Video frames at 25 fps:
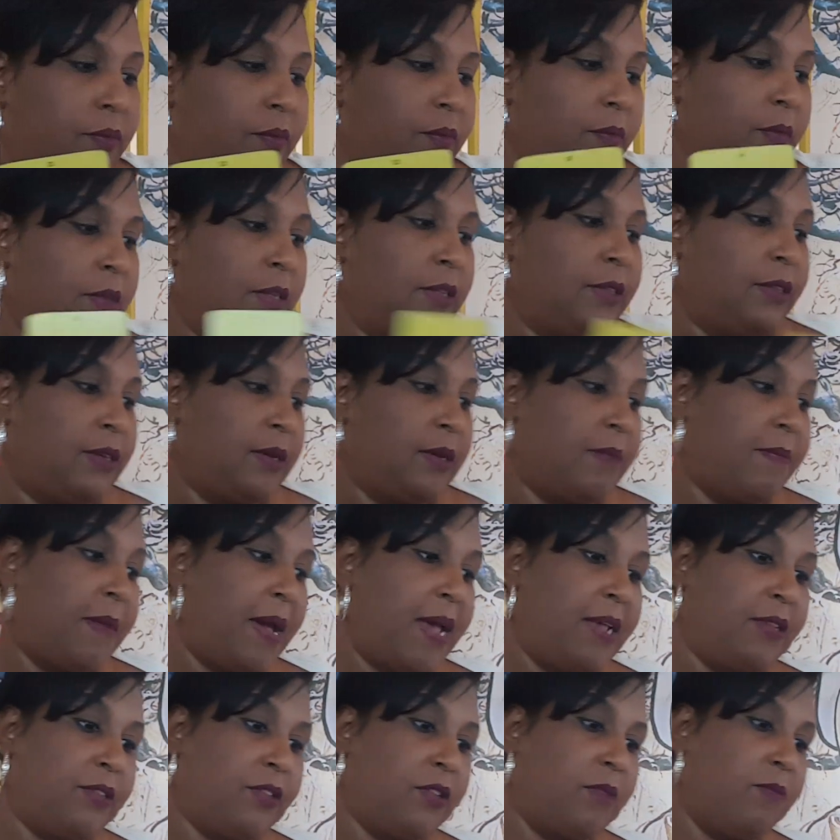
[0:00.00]
And
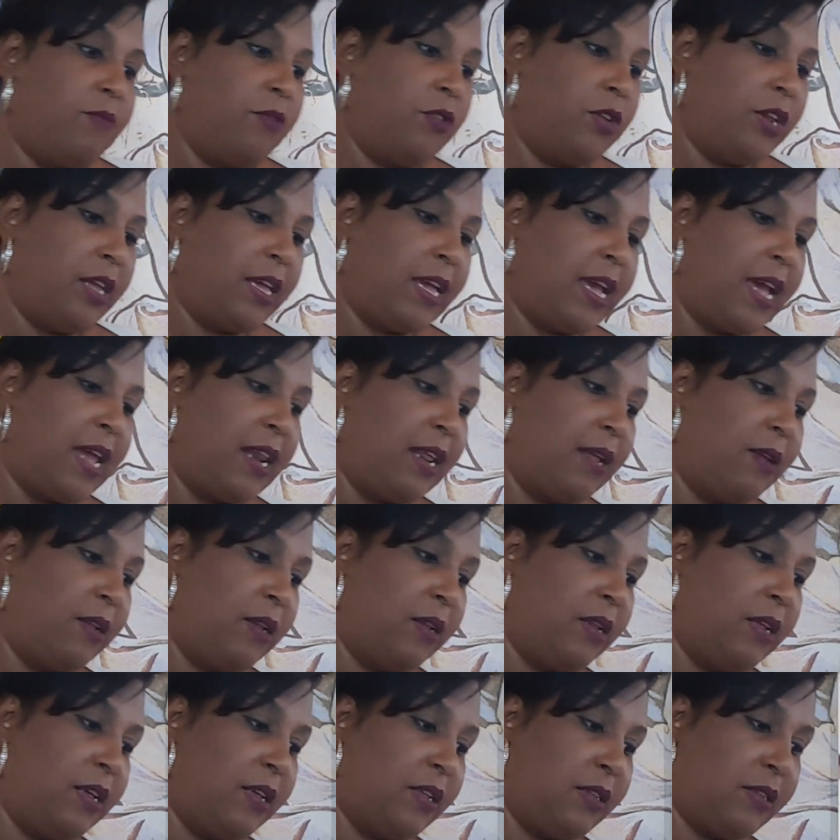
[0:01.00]
somebody's
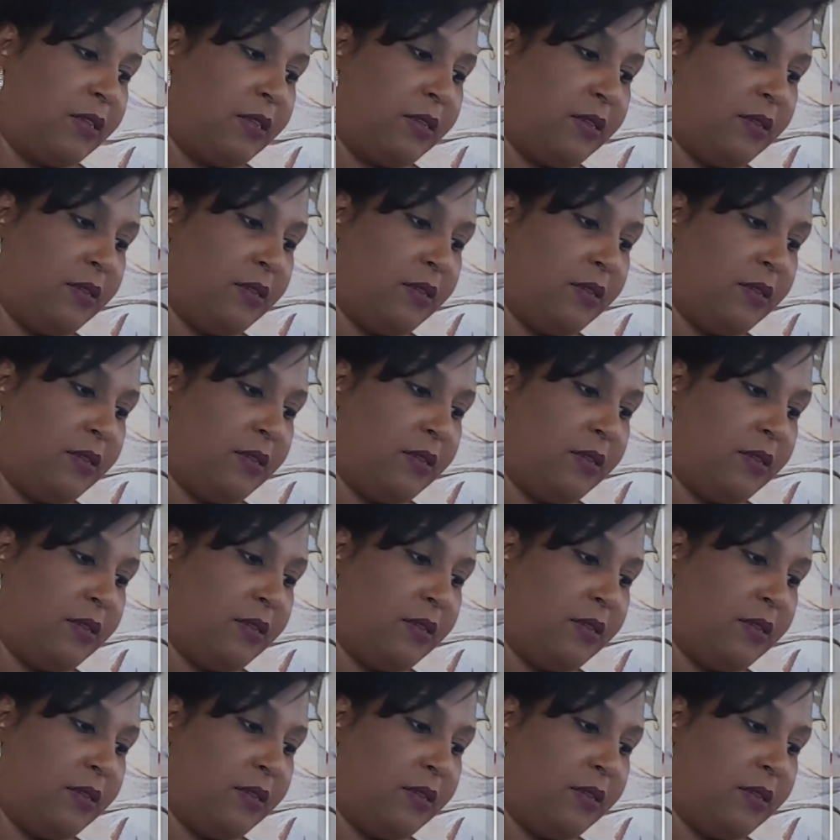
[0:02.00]
communicating this.